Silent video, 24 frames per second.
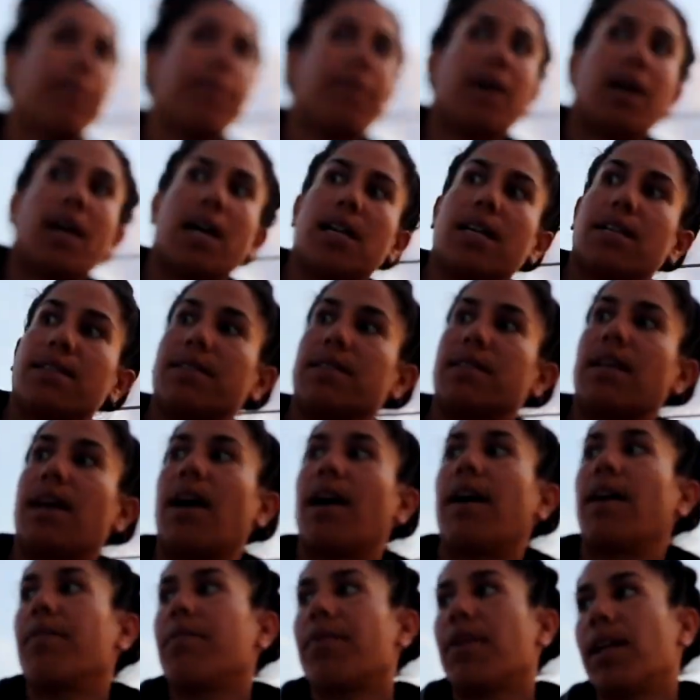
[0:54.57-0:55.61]
I
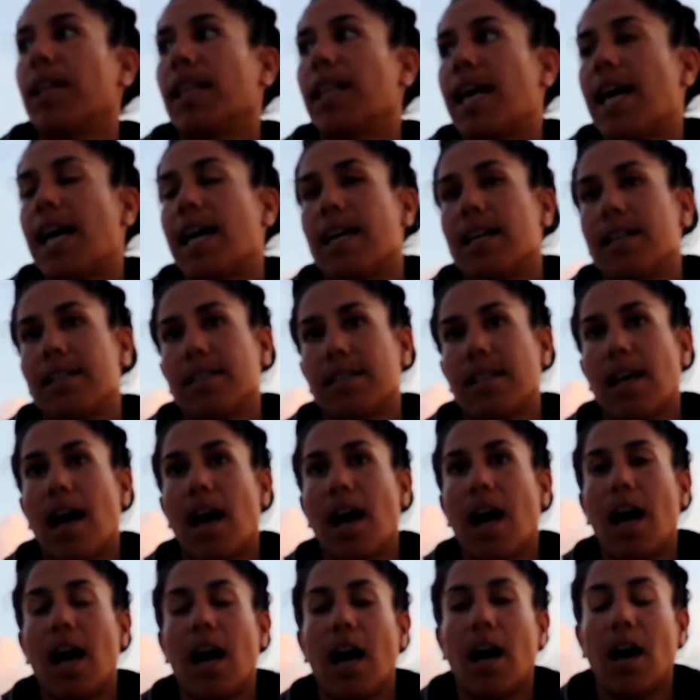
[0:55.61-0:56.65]
realized
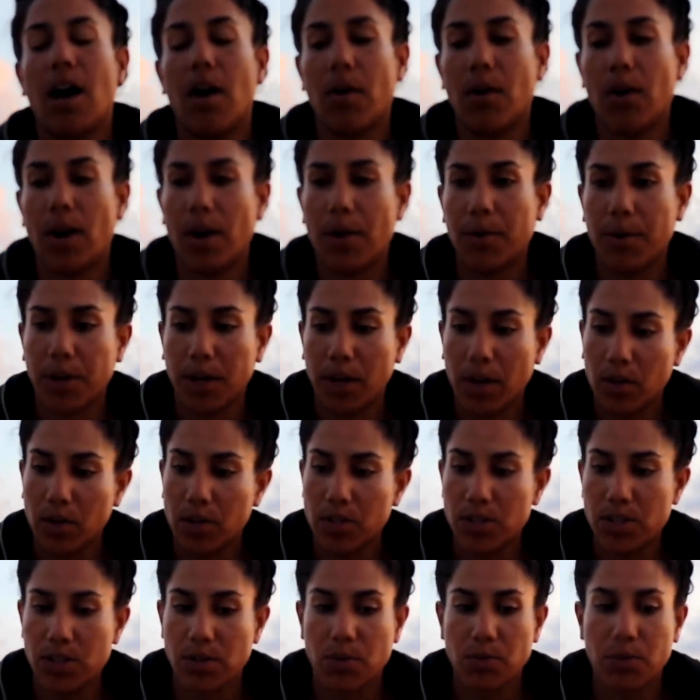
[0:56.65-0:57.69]
how our
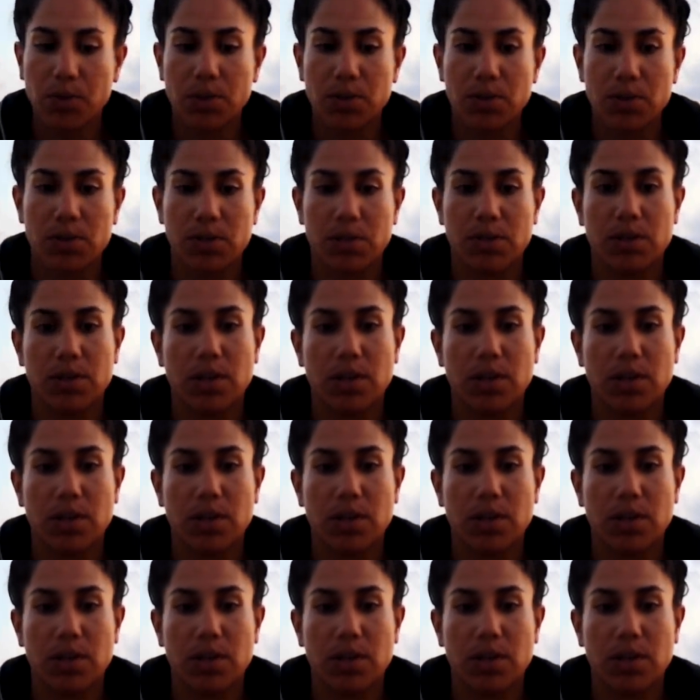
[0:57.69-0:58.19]
ocean was